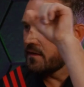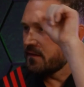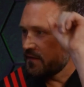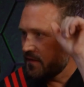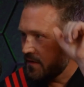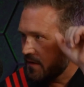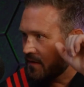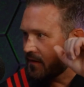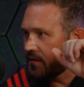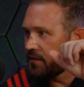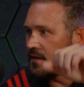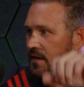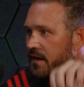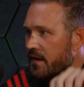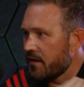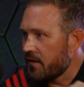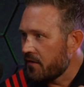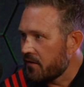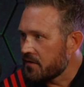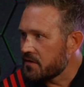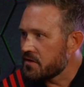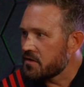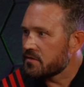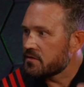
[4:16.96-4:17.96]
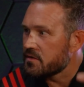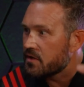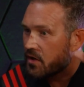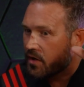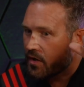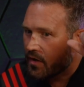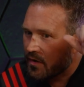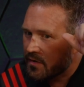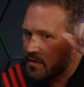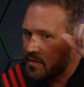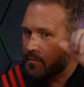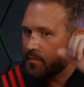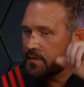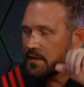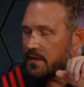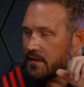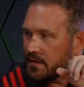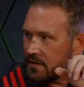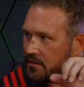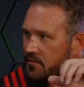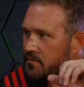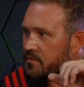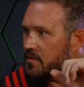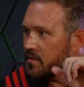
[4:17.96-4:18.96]
And you'd learn.
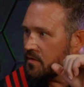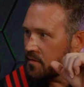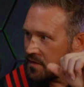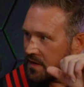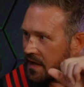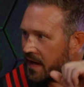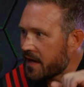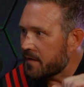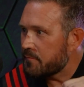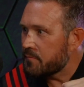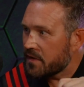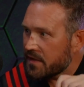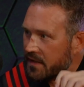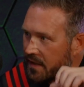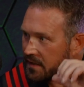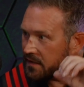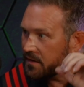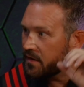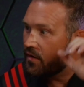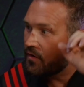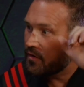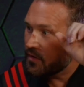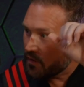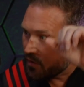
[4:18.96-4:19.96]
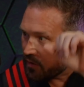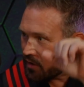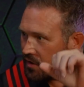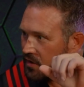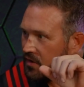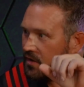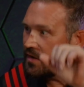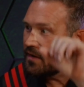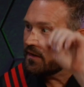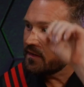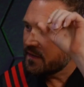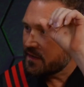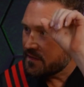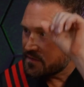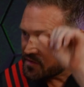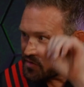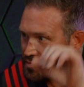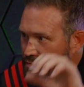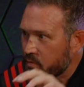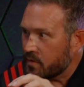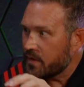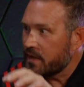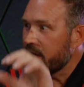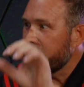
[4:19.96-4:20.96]
Your dad be like, "No, you're good," and then
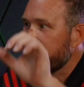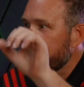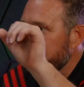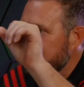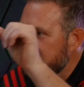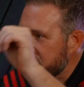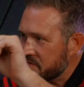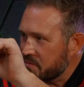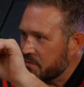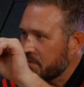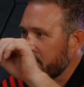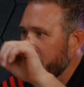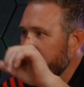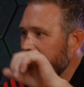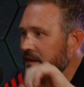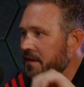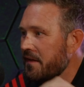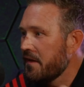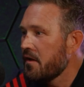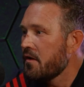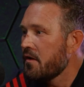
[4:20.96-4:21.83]
swing and swing.